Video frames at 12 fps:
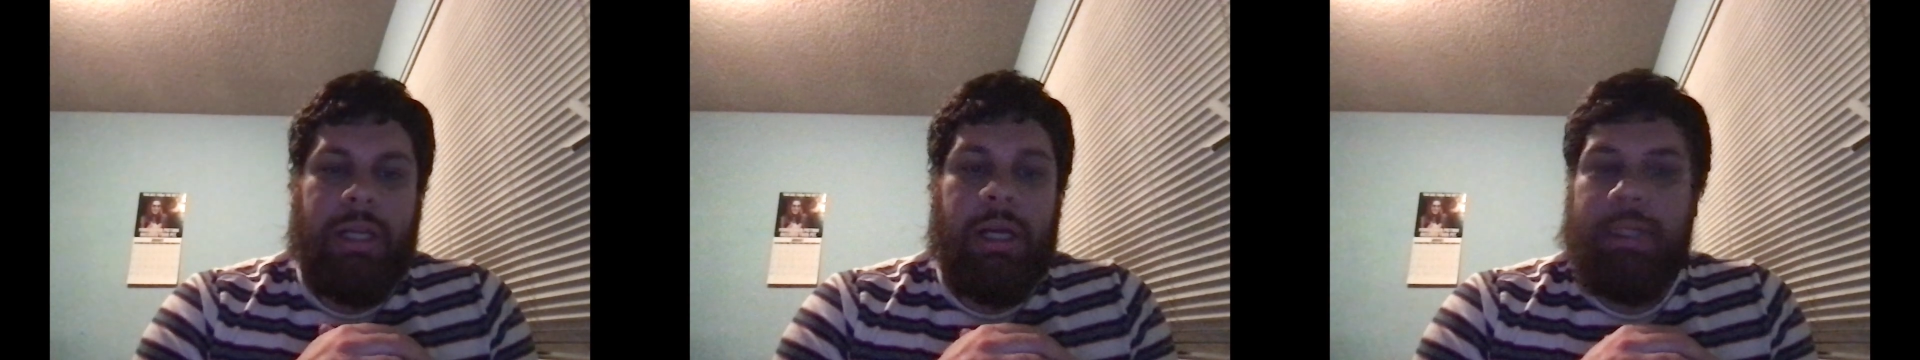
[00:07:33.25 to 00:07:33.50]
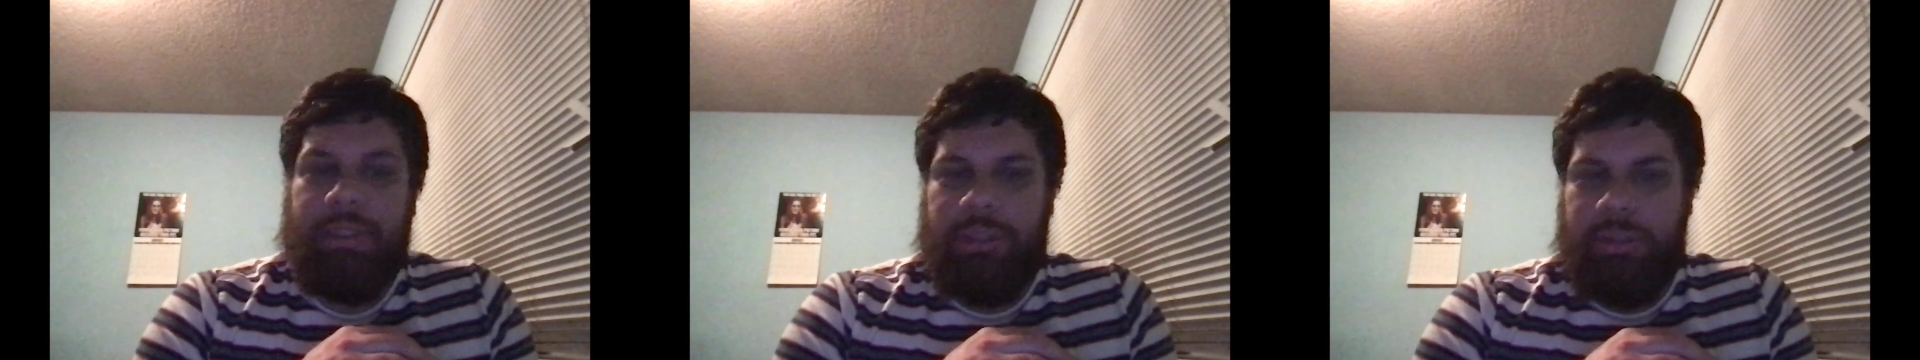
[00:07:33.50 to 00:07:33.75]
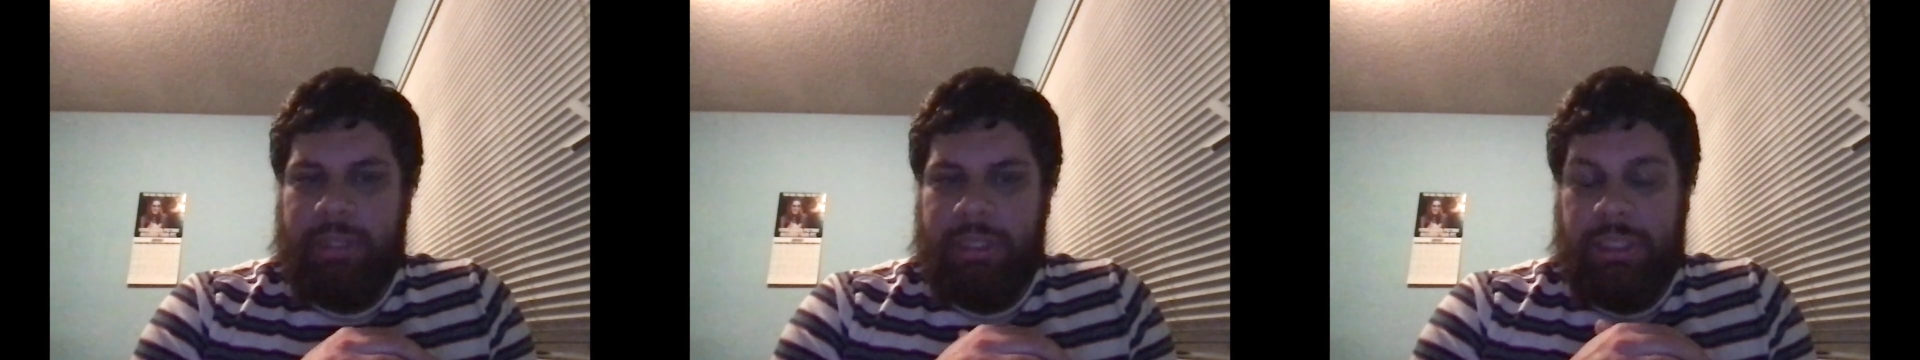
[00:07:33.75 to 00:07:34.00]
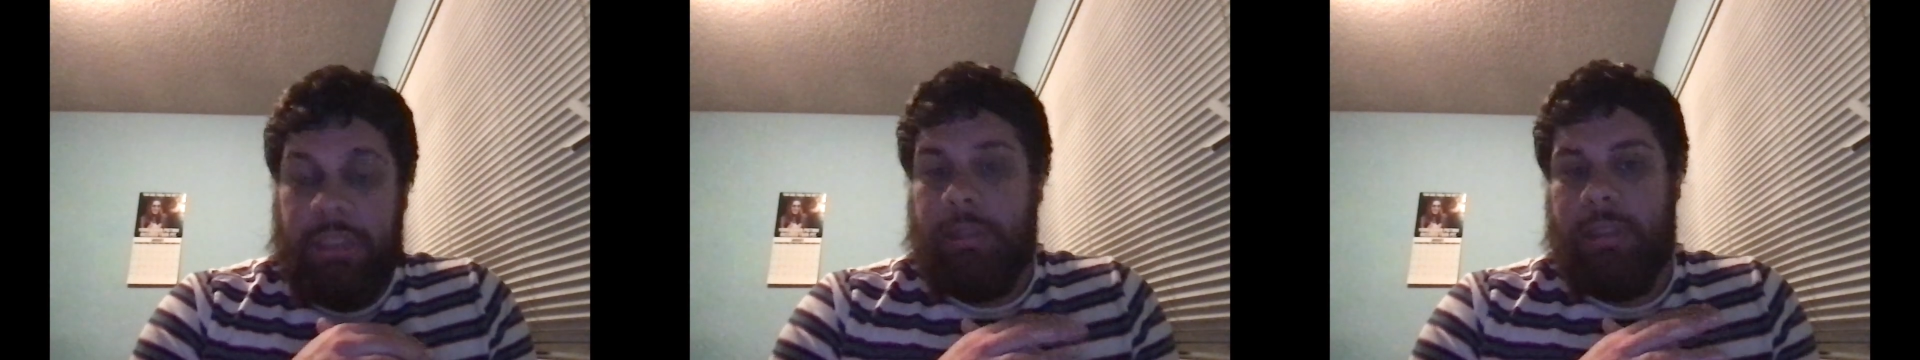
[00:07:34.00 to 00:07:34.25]

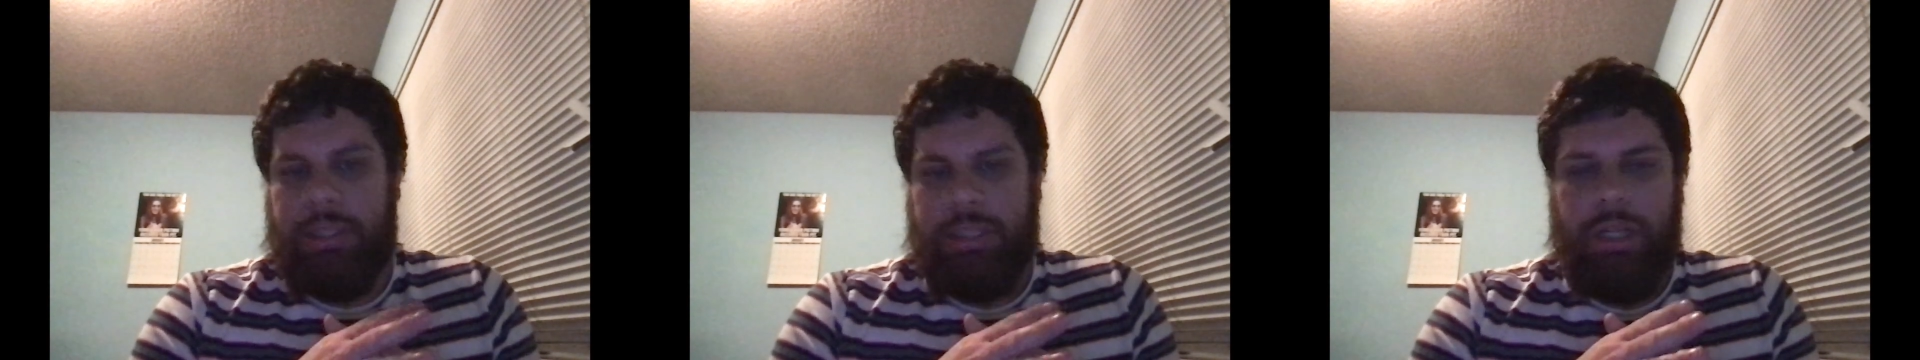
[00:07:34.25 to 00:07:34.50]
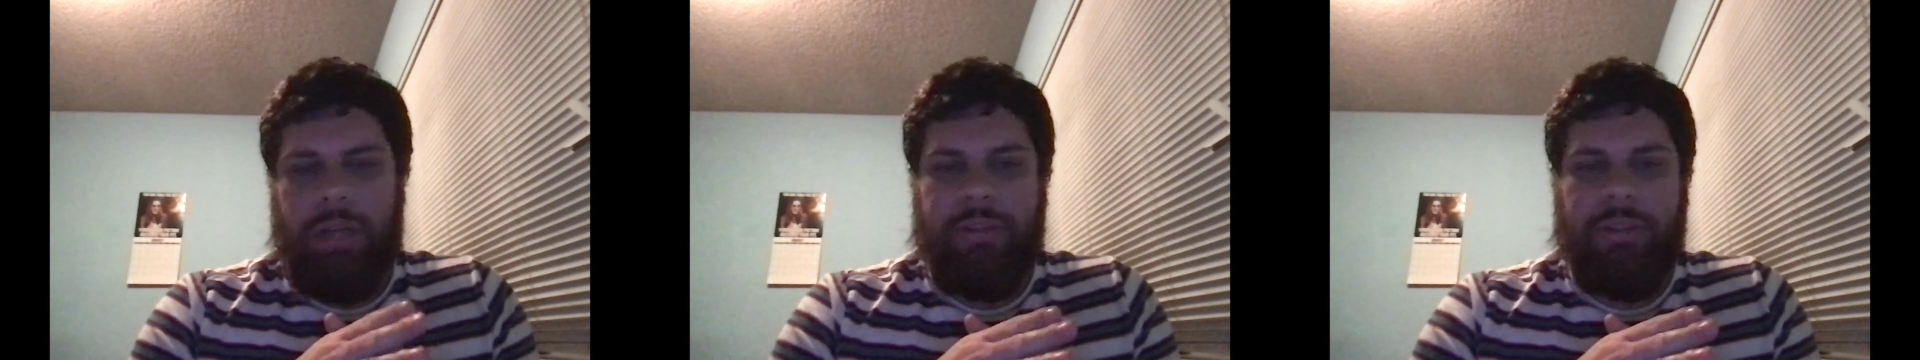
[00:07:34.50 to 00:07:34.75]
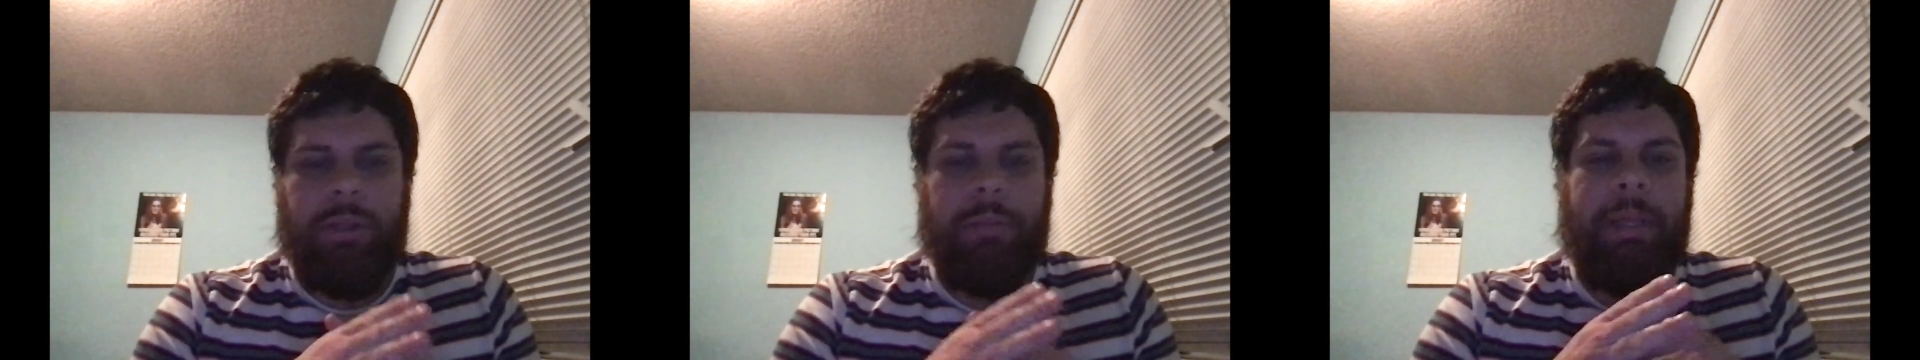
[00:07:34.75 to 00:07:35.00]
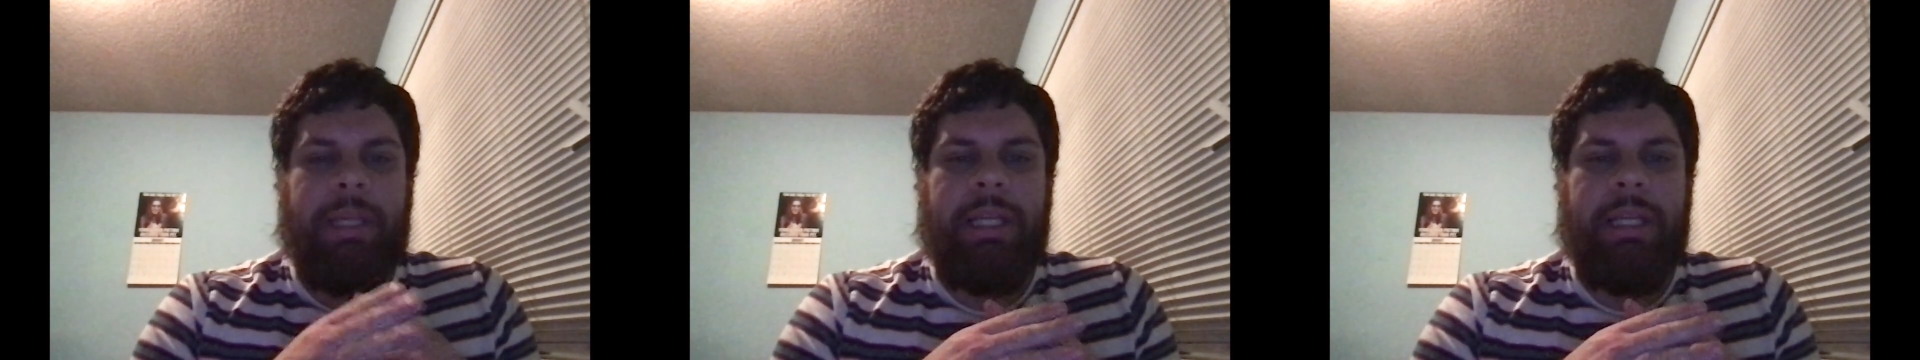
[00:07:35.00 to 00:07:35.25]
Honduras or El Salvador
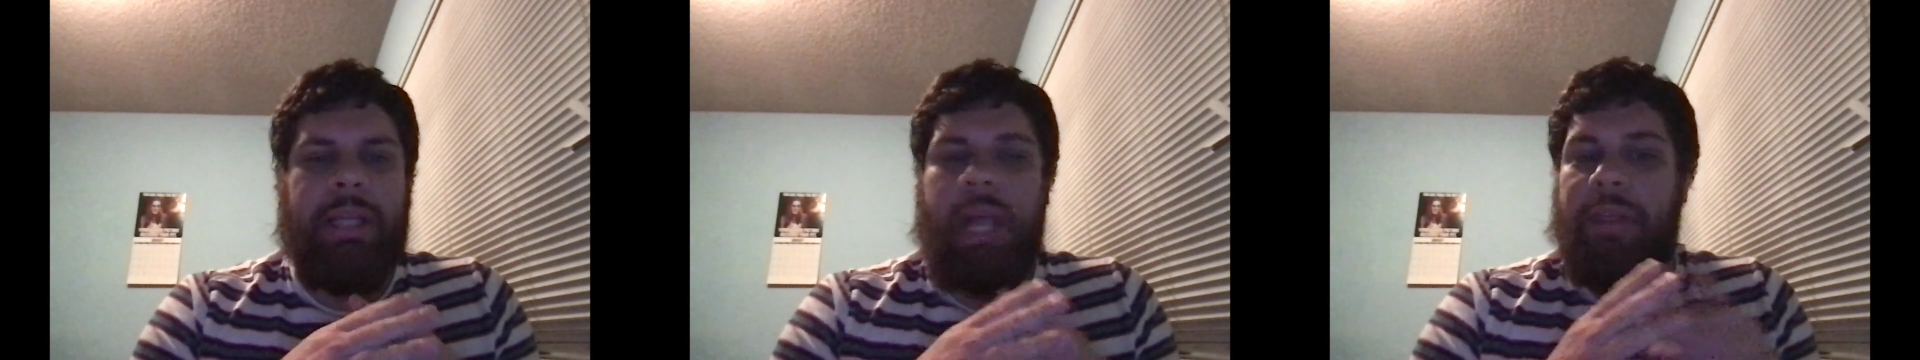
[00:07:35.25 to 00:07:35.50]
making